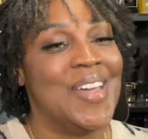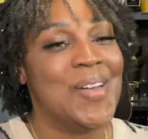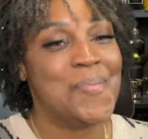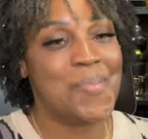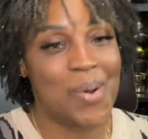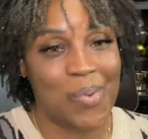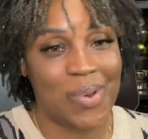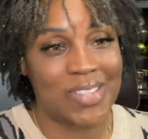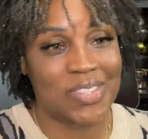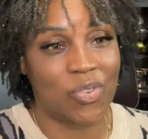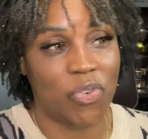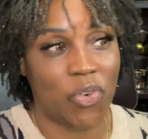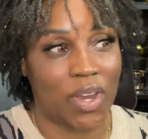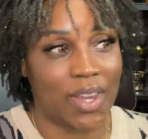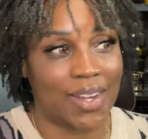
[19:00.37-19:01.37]
but went to
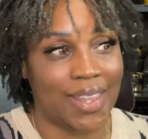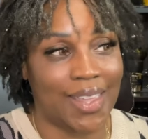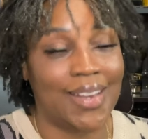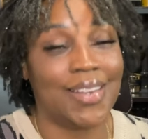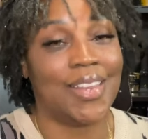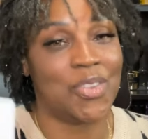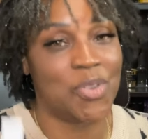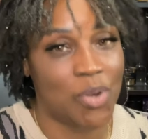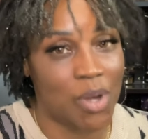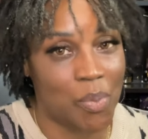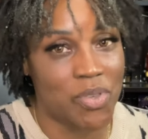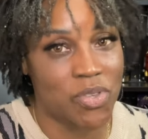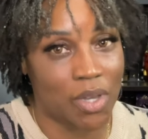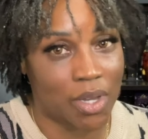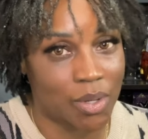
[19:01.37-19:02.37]
Freaknik, then you know
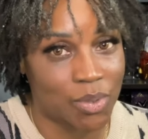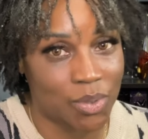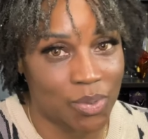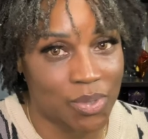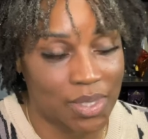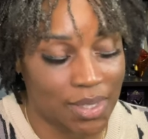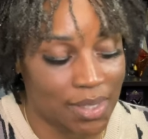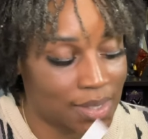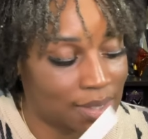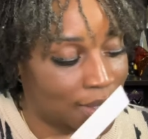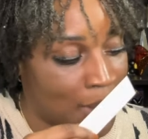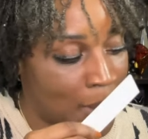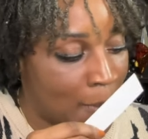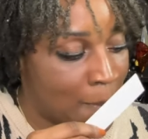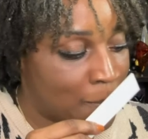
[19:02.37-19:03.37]
what Jungle Juice is,
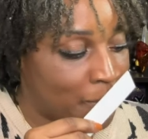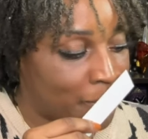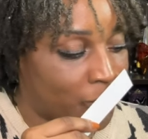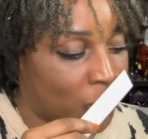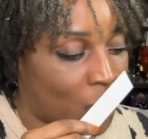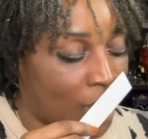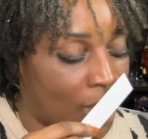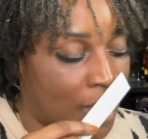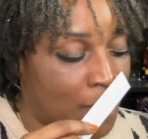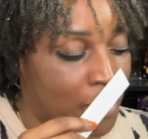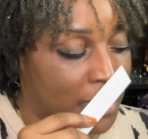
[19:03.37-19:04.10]
right?